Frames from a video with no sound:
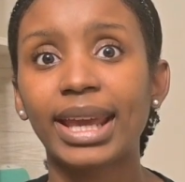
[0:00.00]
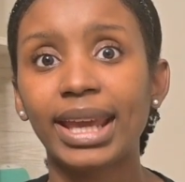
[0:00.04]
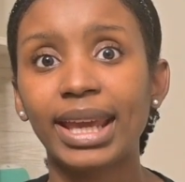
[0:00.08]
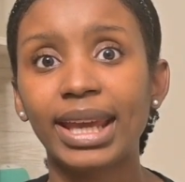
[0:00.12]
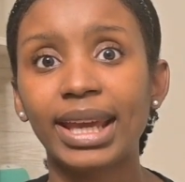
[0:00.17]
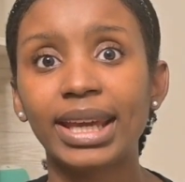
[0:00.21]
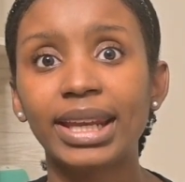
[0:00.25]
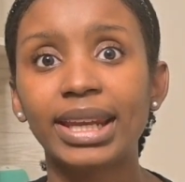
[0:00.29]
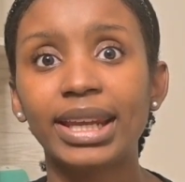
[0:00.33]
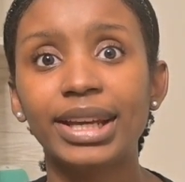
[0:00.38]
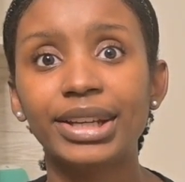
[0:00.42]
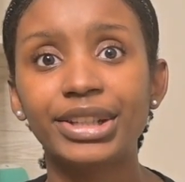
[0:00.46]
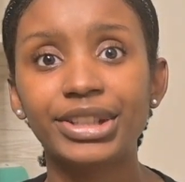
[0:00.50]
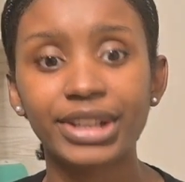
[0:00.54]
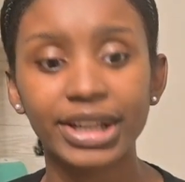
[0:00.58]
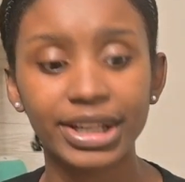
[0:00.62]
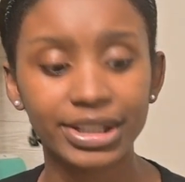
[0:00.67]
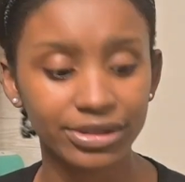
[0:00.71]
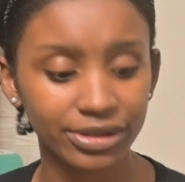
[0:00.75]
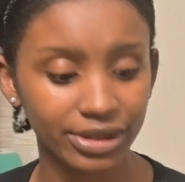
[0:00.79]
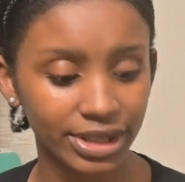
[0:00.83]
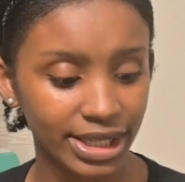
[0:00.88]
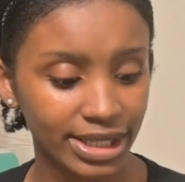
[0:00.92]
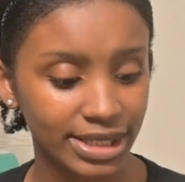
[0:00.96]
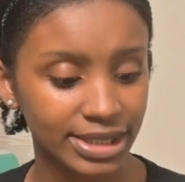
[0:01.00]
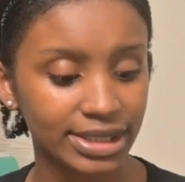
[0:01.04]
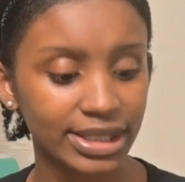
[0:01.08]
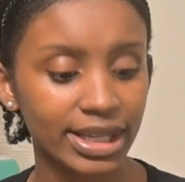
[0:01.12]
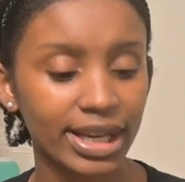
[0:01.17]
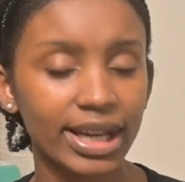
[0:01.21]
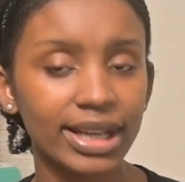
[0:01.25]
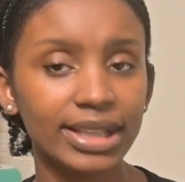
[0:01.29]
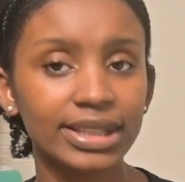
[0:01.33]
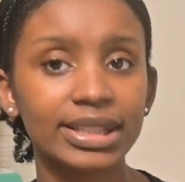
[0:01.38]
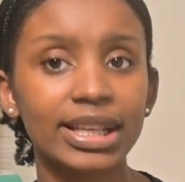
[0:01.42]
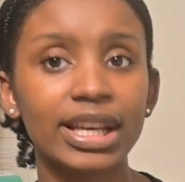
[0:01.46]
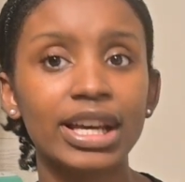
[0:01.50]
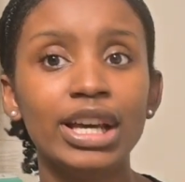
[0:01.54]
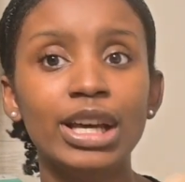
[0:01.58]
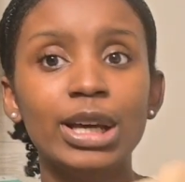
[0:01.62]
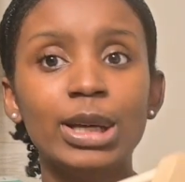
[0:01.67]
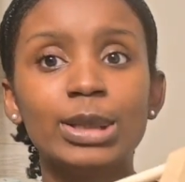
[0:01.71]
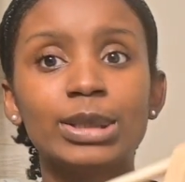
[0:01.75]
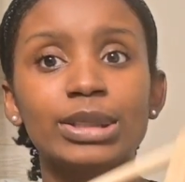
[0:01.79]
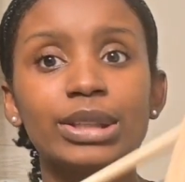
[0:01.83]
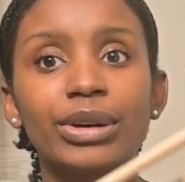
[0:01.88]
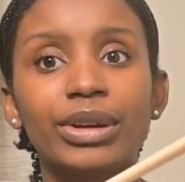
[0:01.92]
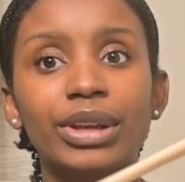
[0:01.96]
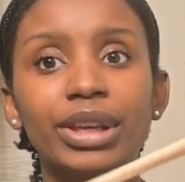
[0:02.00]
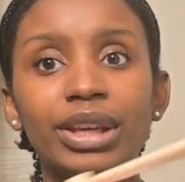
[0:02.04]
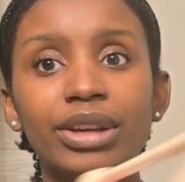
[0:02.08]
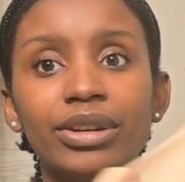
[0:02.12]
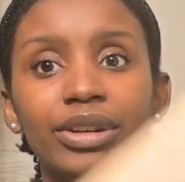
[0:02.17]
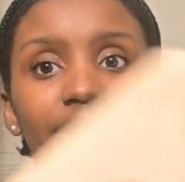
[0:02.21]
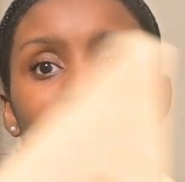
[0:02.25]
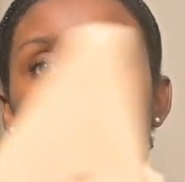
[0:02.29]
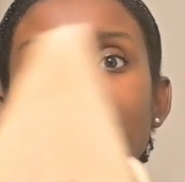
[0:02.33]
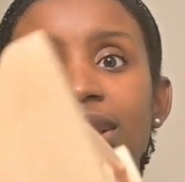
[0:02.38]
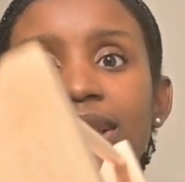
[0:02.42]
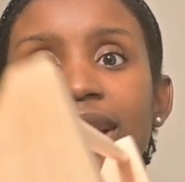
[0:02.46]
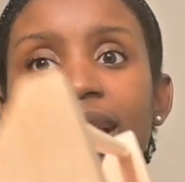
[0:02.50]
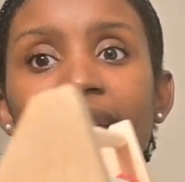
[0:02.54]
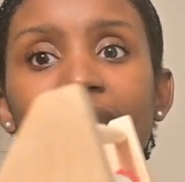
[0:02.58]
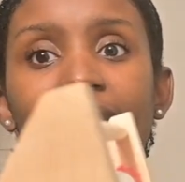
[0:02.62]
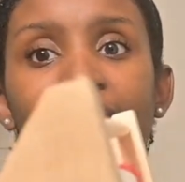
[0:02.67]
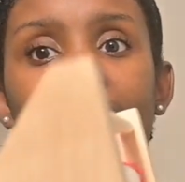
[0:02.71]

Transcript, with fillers: and Educational Insights. So here is a